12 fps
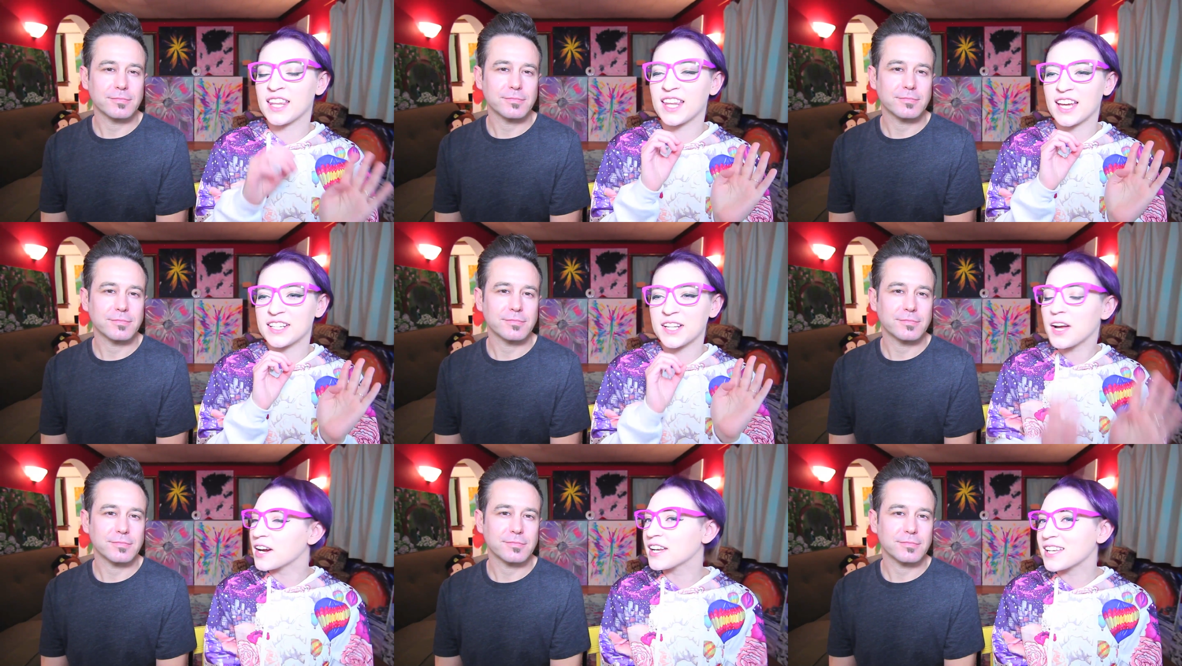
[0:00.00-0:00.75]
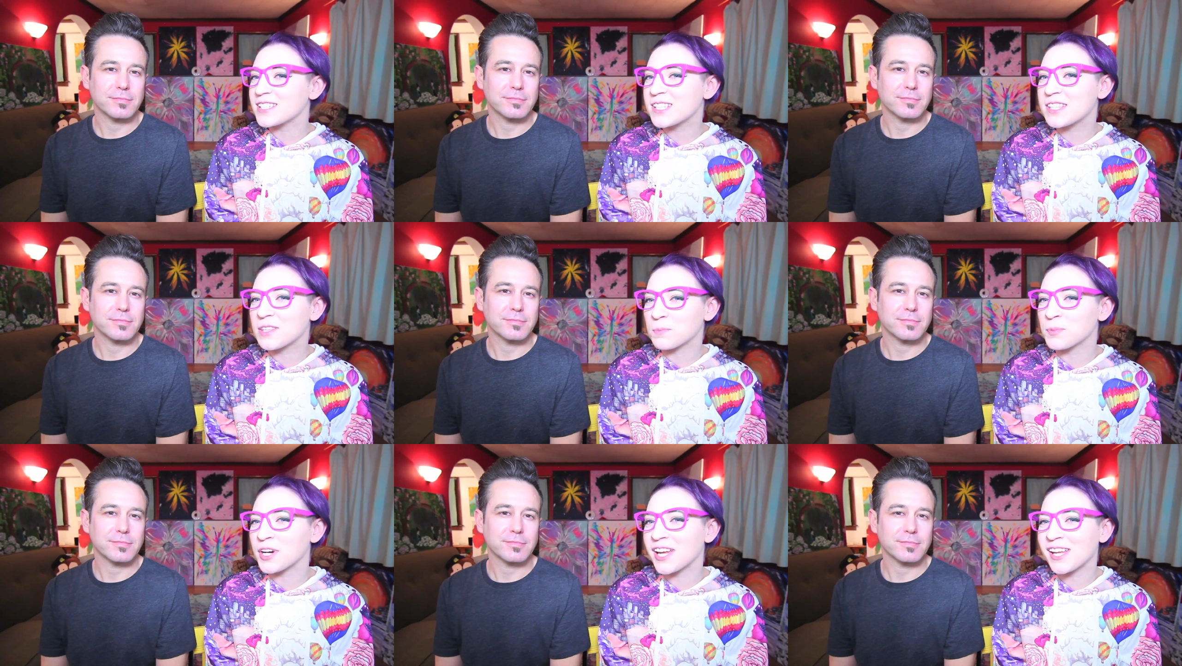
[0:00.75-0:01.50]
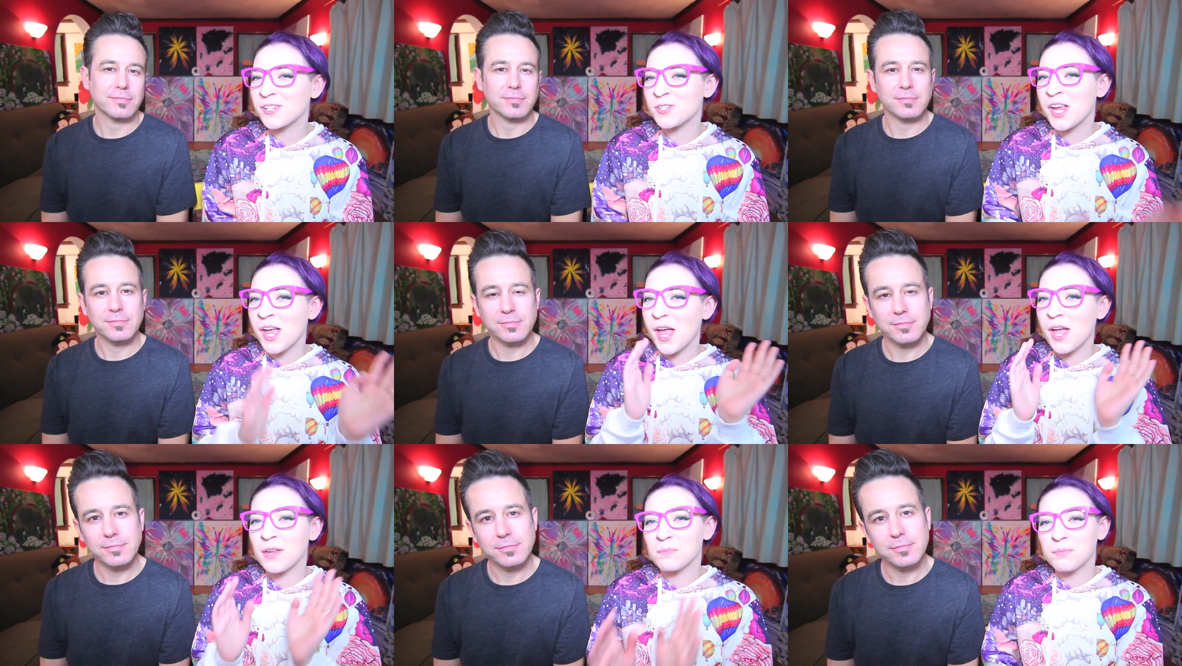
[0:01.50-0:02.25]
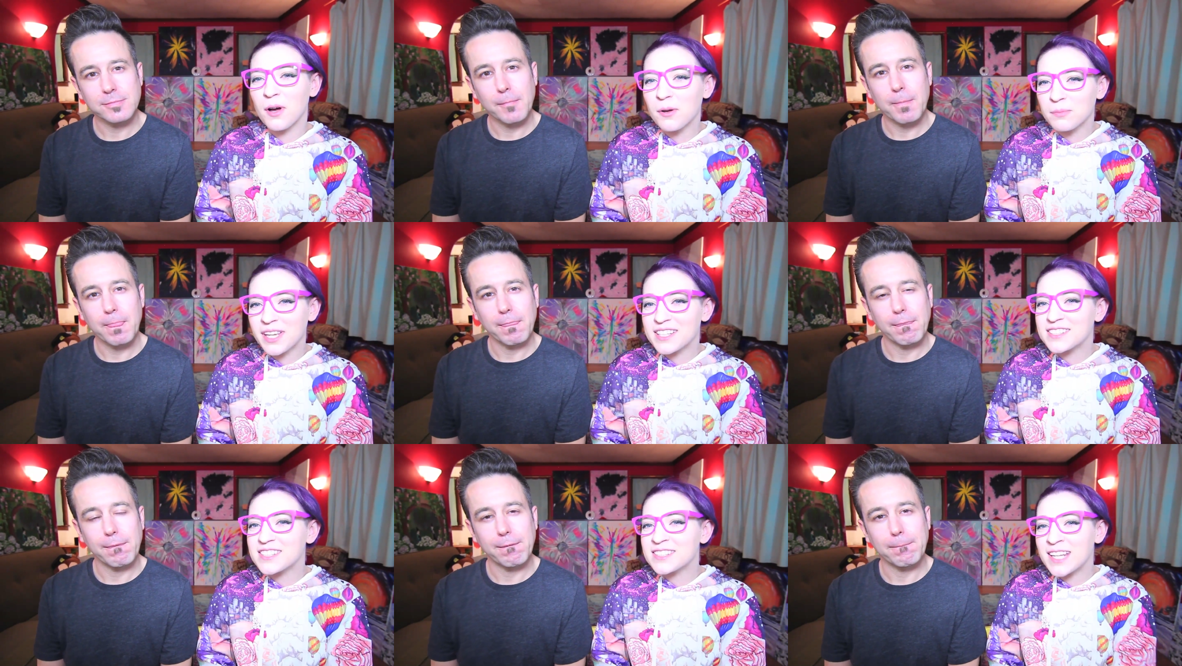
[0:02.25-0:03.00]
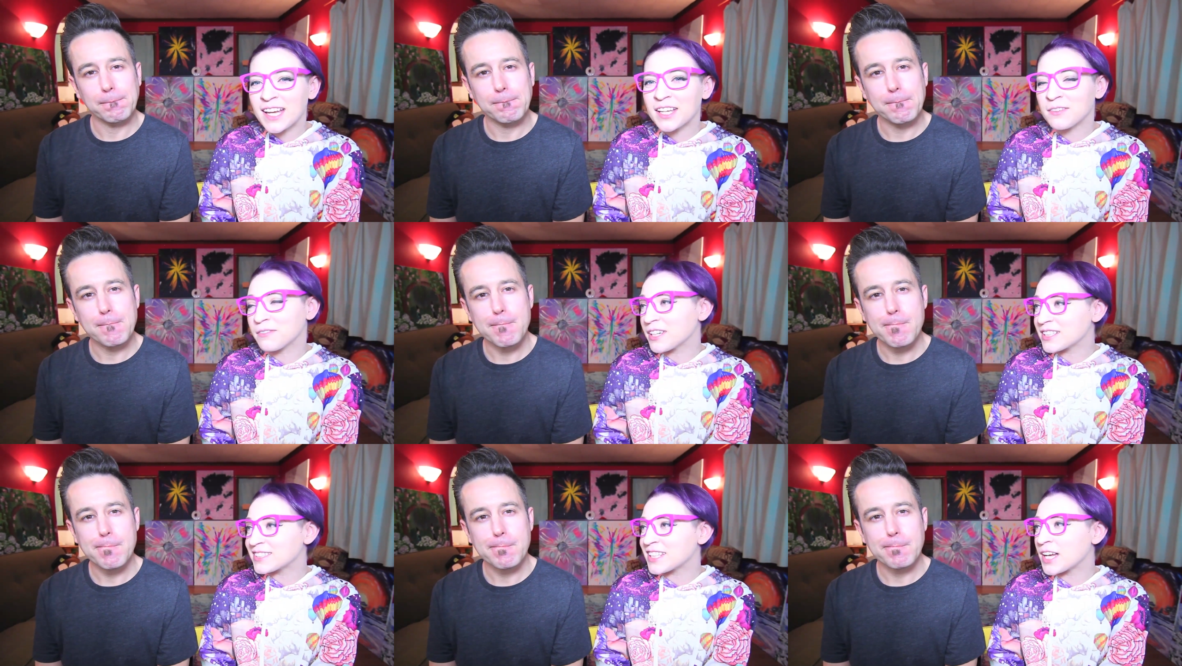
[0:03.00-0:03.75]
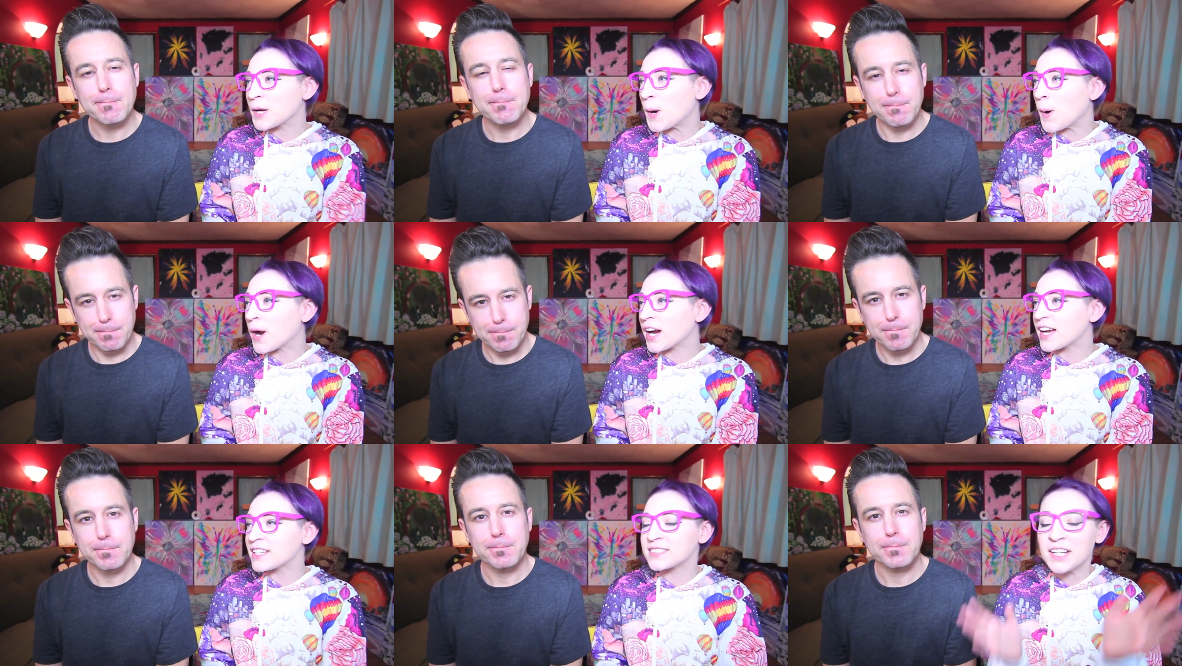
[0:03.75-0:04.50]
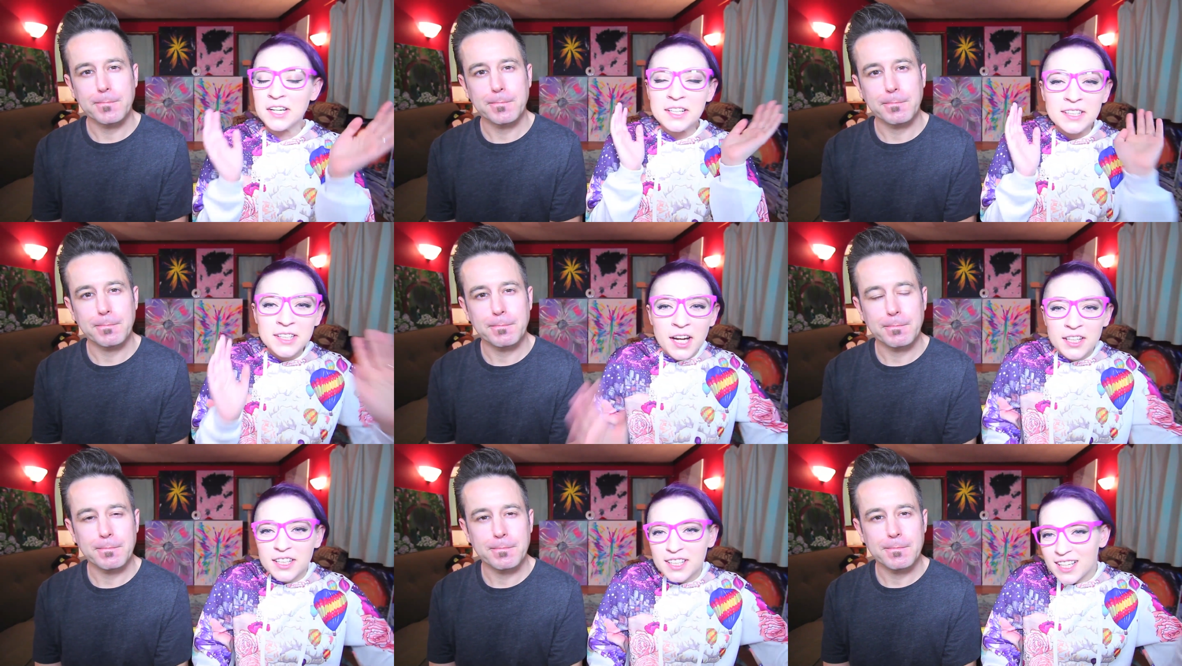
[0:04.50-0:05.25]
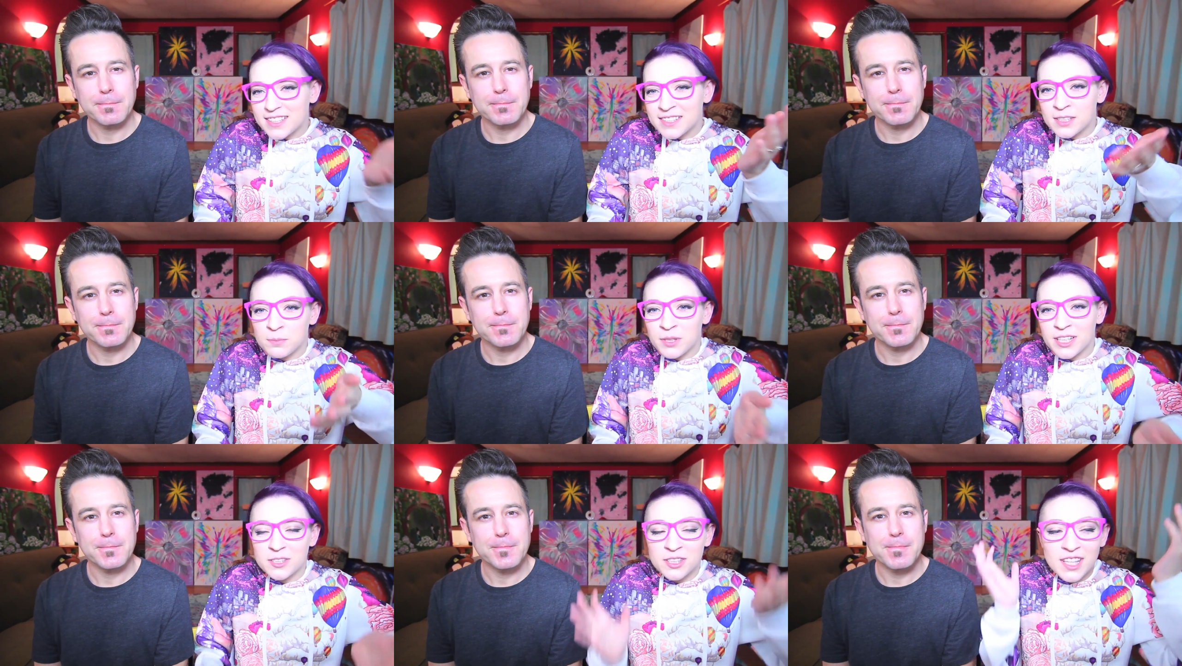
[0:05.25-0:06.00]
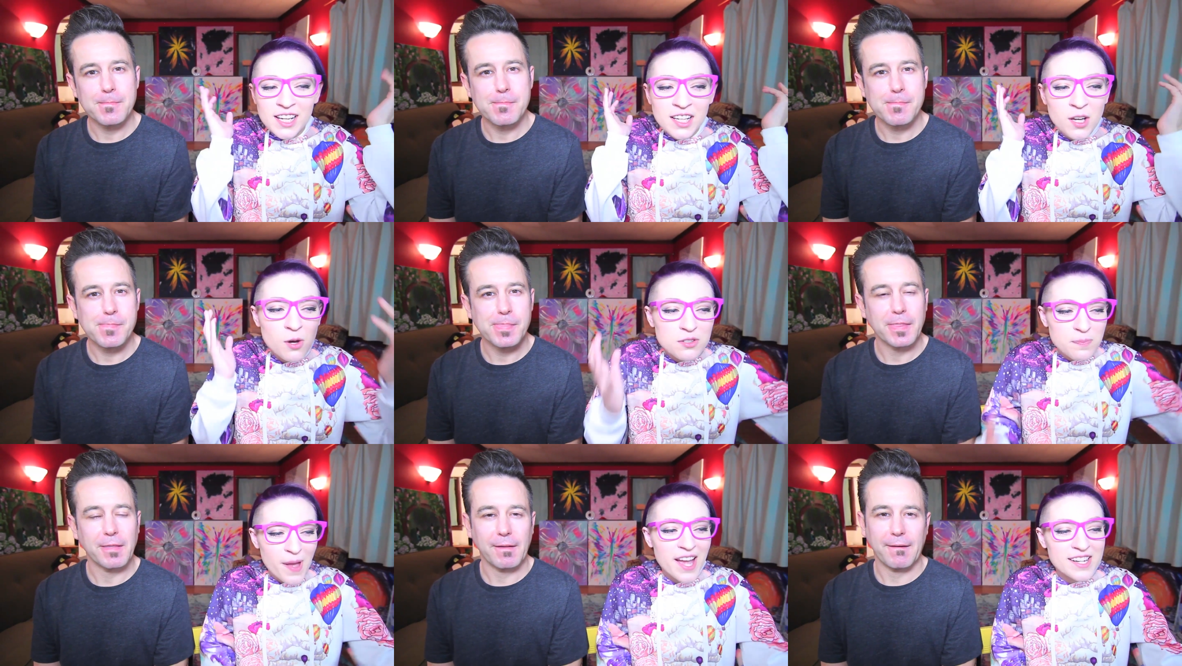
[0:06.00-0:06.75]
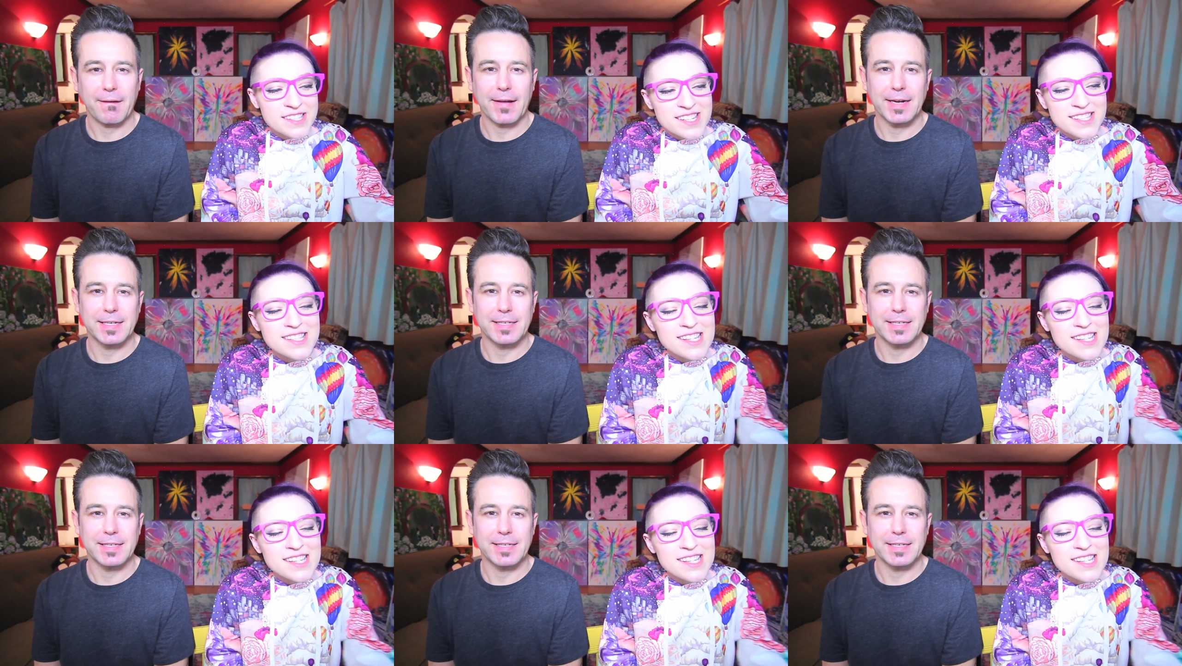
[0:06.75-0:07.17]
Speaker 1: and then Dara gets the bridge, and Bom gets the second verse and chorus. Dara gets the bridge, and then it goes back to